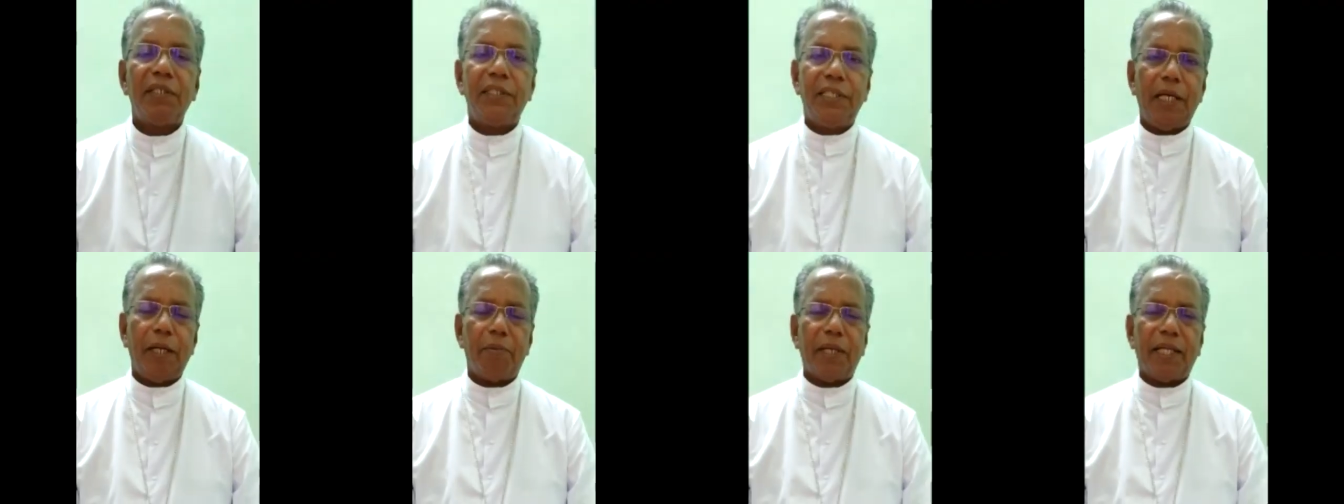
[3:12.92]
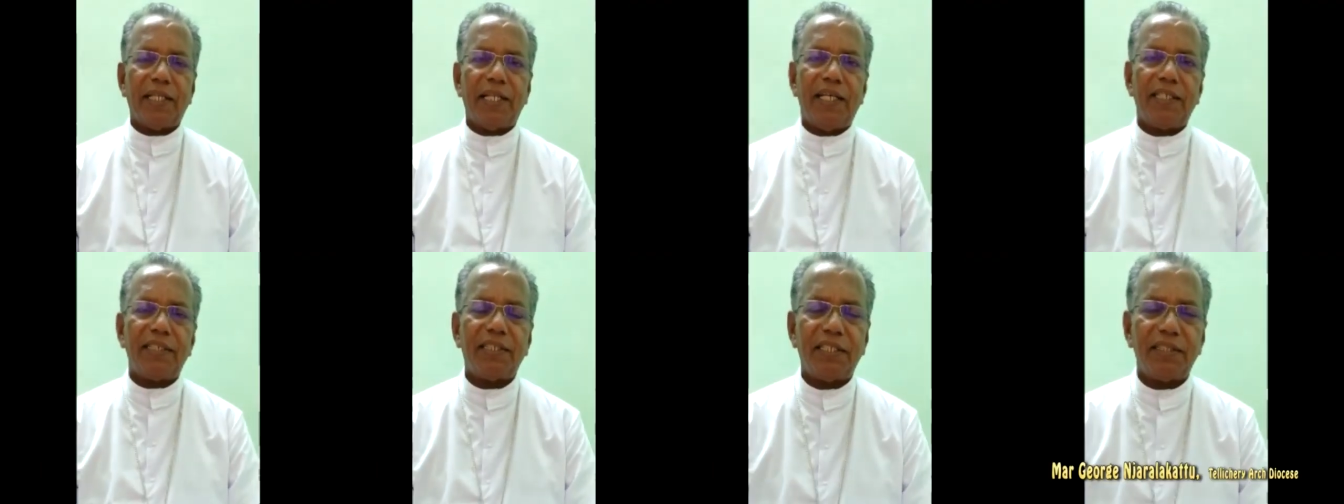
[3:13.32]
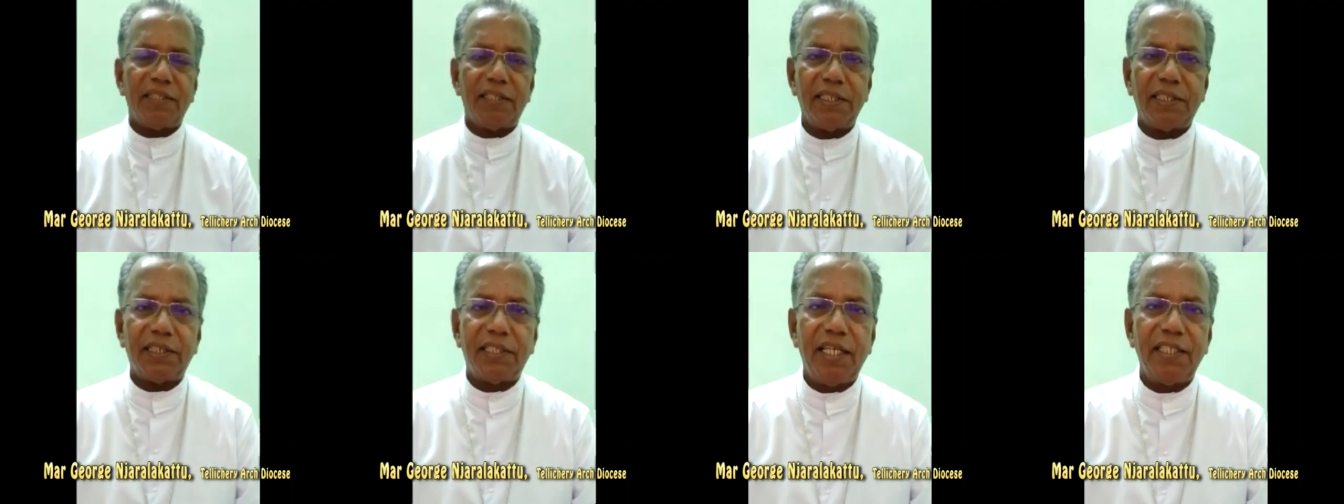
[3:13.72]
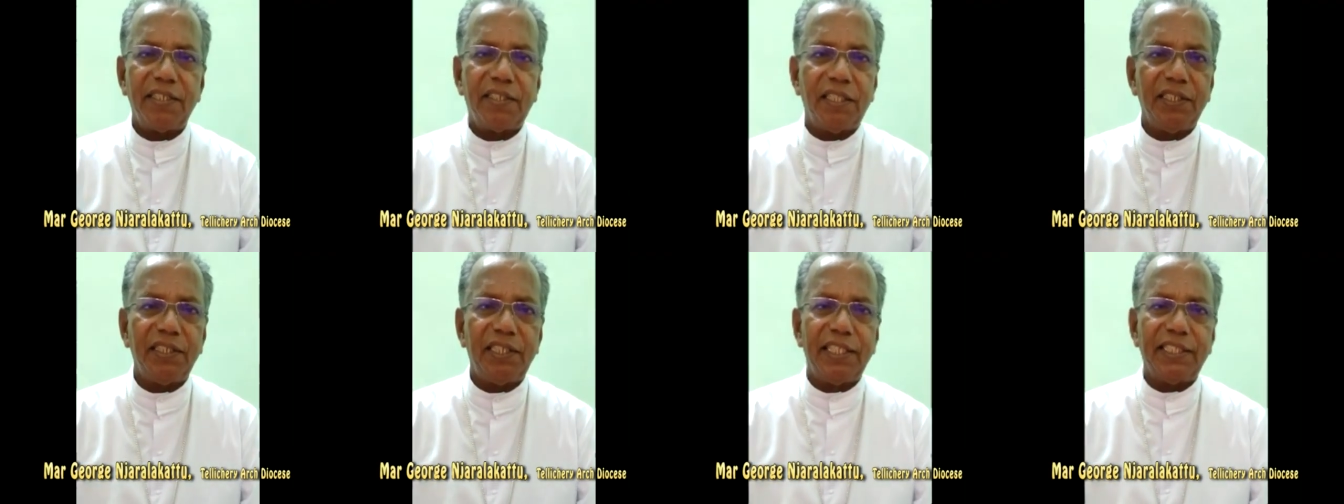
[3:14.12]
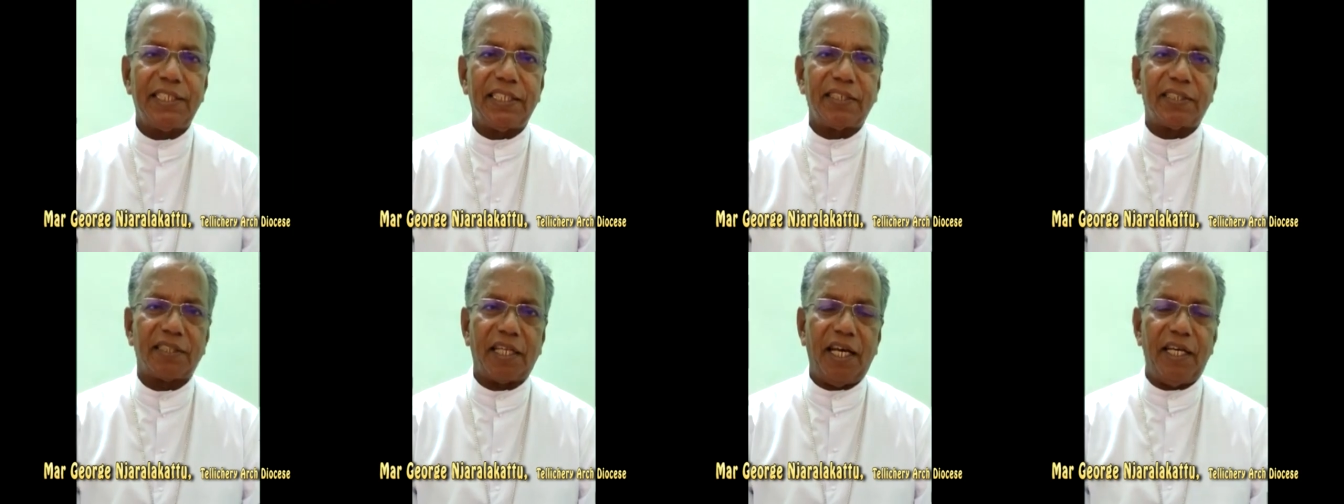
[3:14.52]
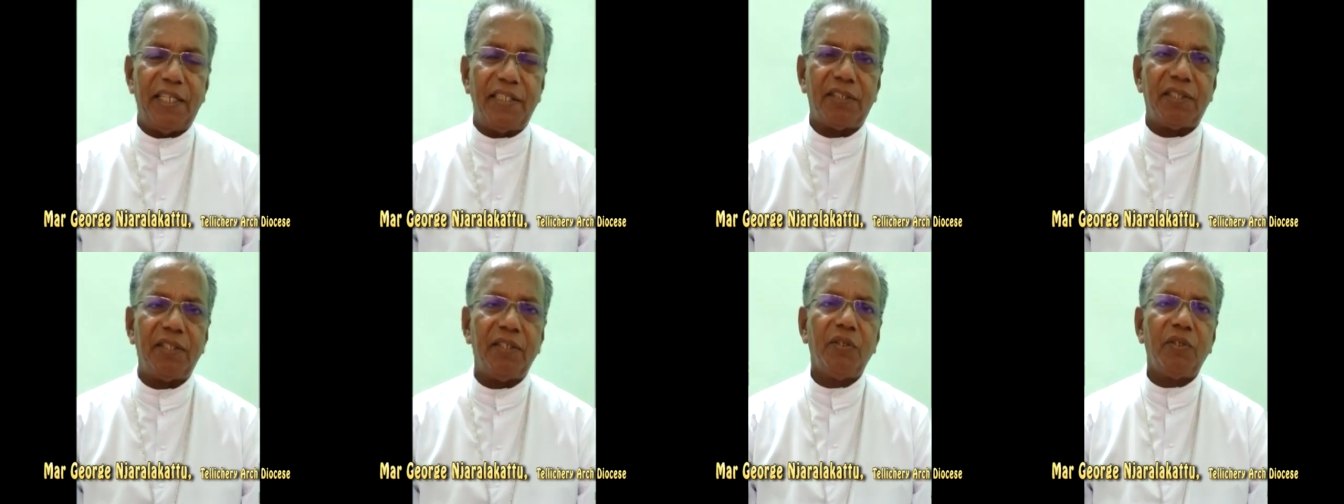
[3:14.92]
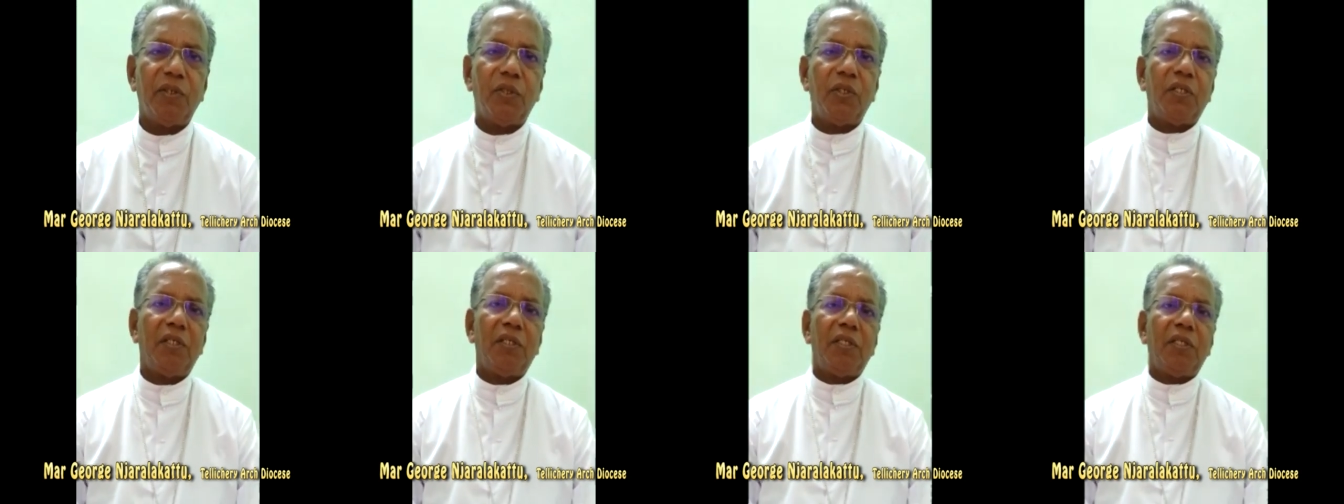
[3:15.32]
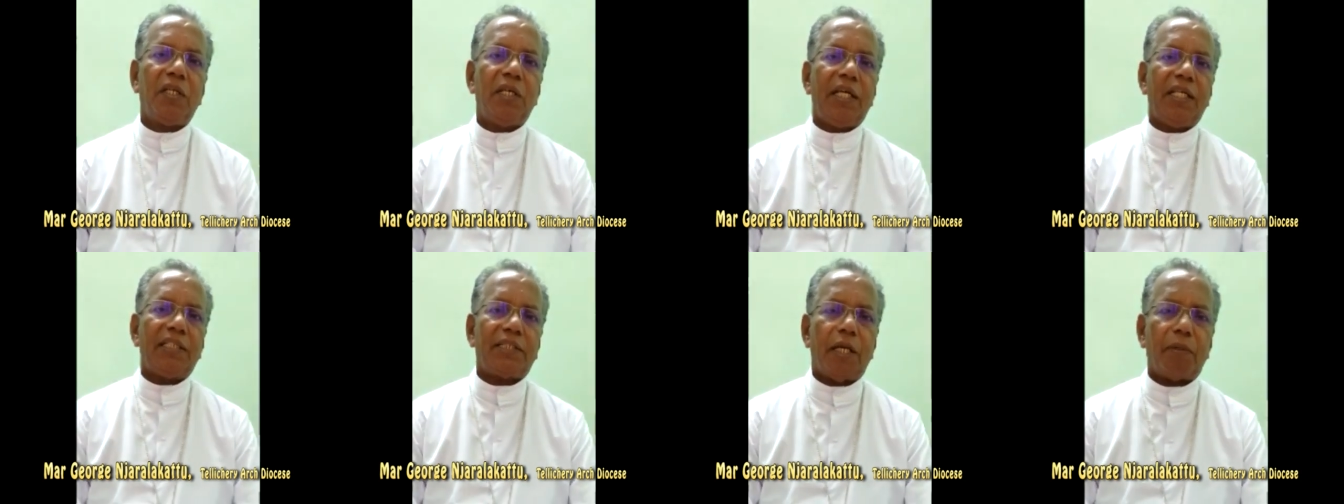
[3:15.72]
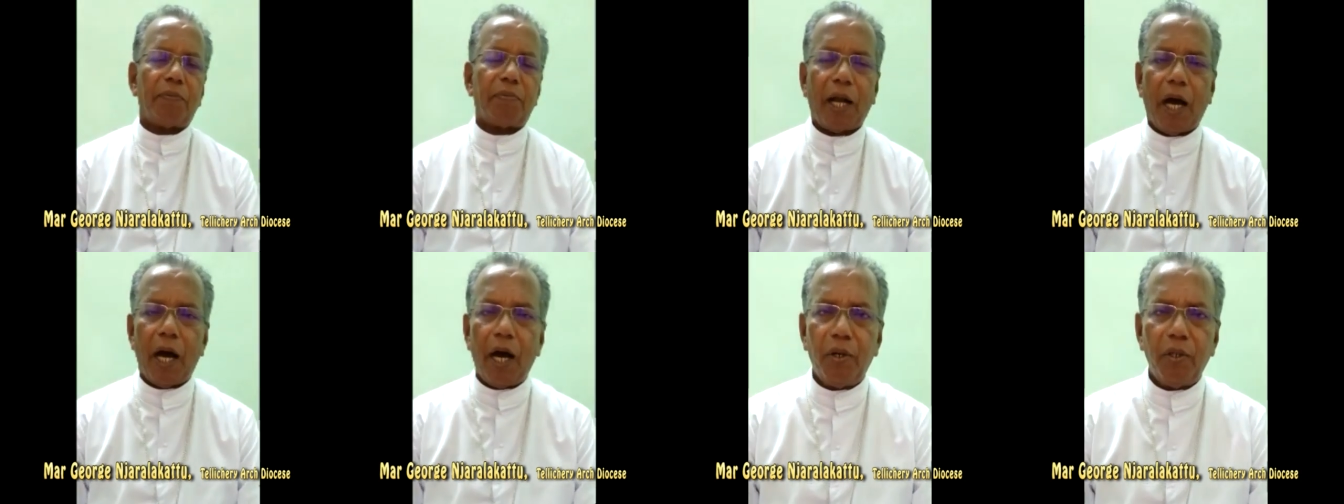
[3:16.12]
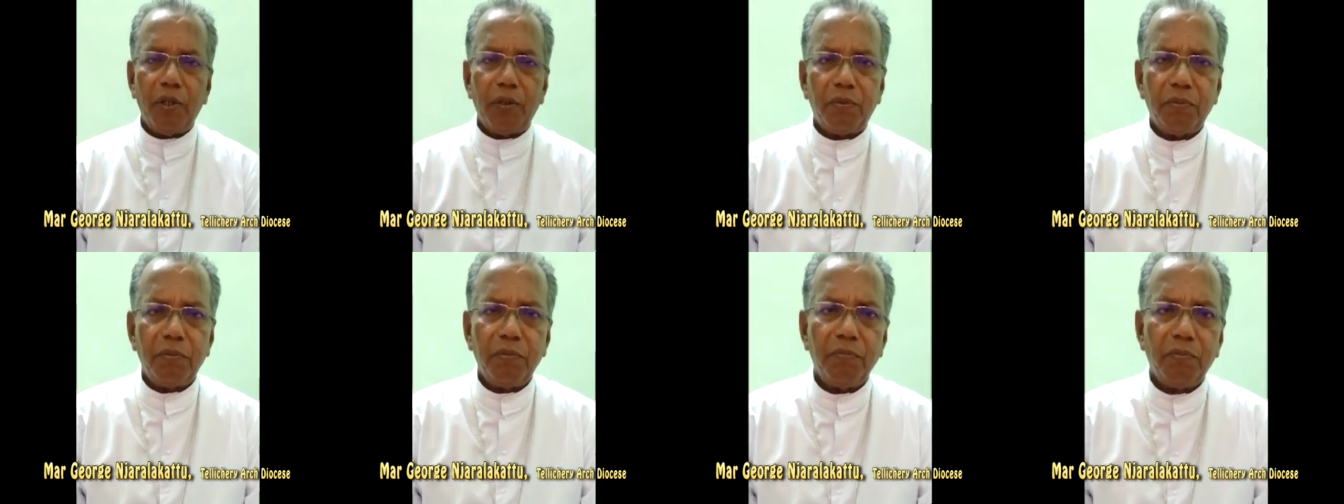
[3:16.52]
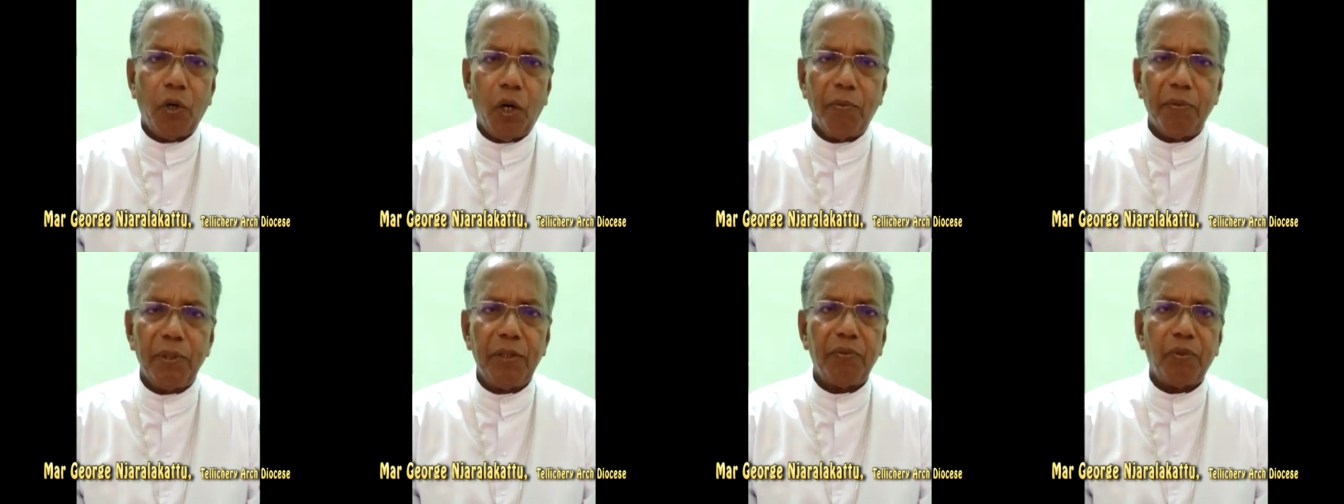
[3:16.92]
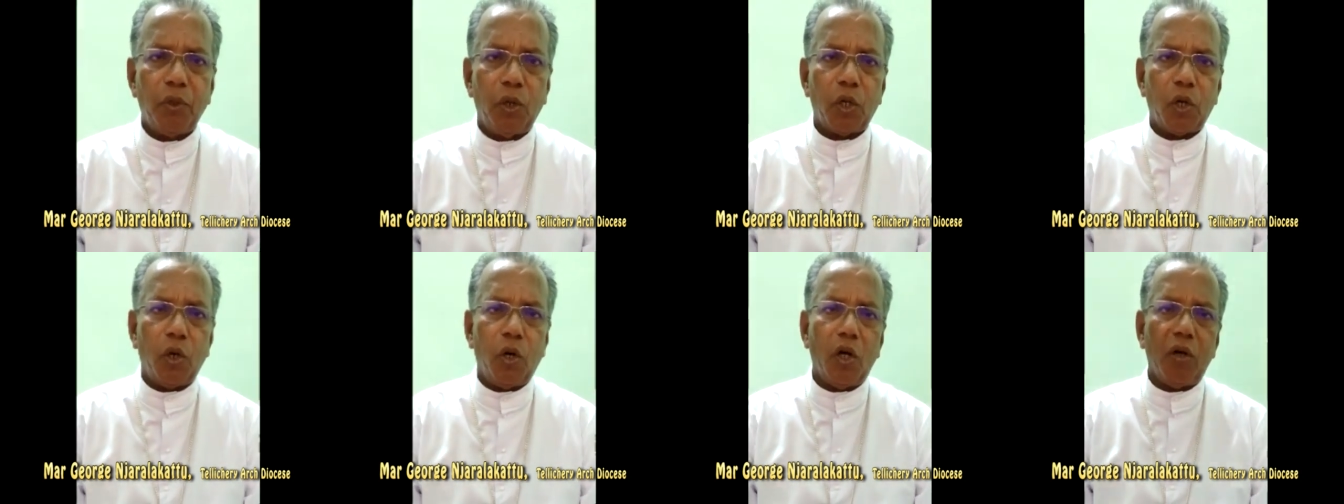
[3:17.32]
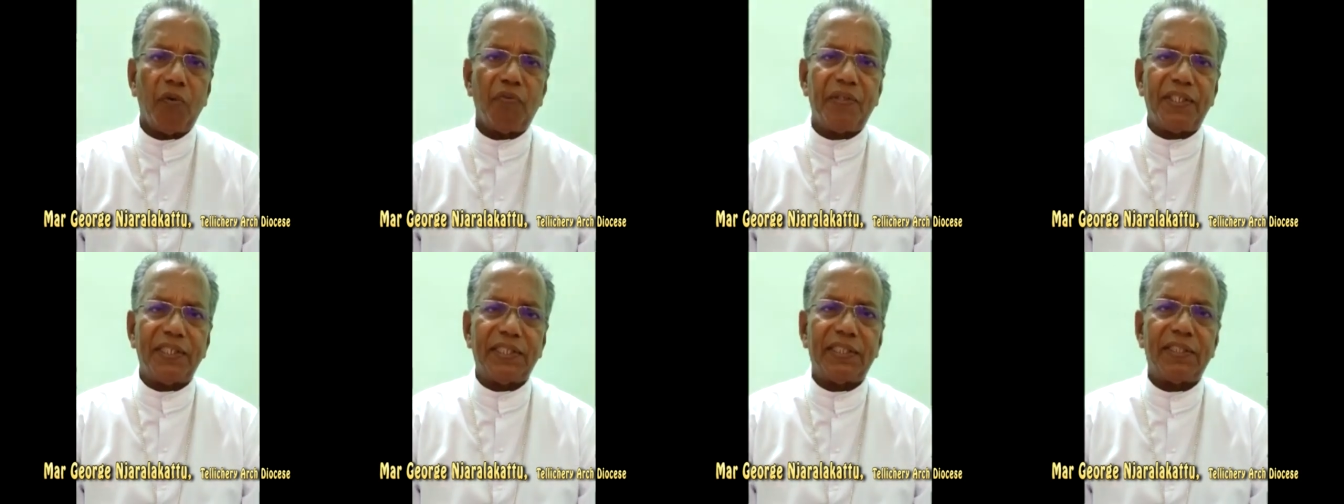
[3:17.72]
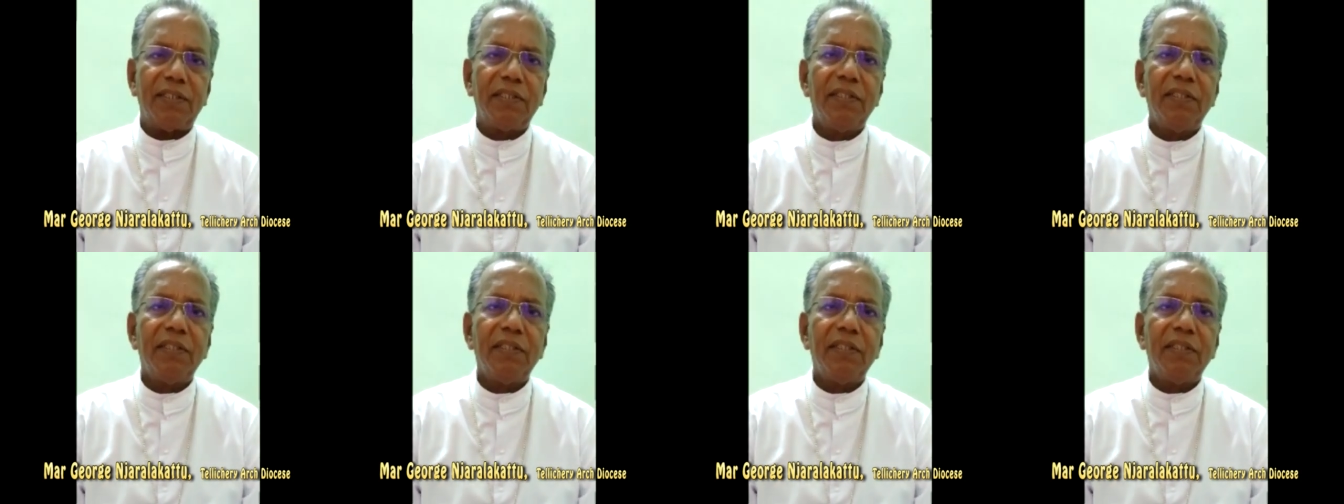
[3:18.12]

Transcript: Dear brothers and sisters in Jesus Christ, it's a proud moment for all of us.